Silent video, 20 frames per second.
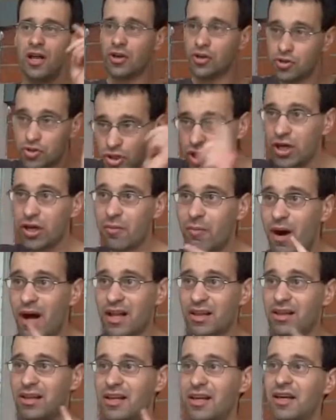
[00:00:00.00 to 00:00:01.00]
You drink
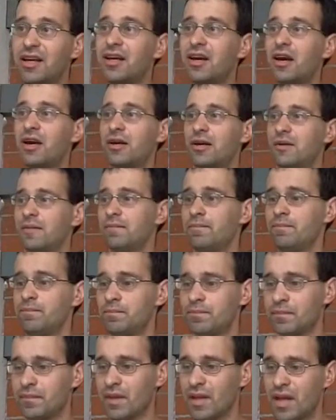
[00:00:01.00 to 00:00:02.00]
malt liquor,
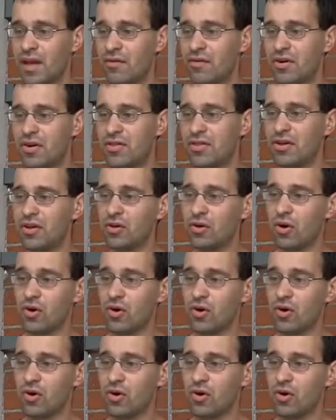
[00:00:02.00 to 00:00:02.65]
everything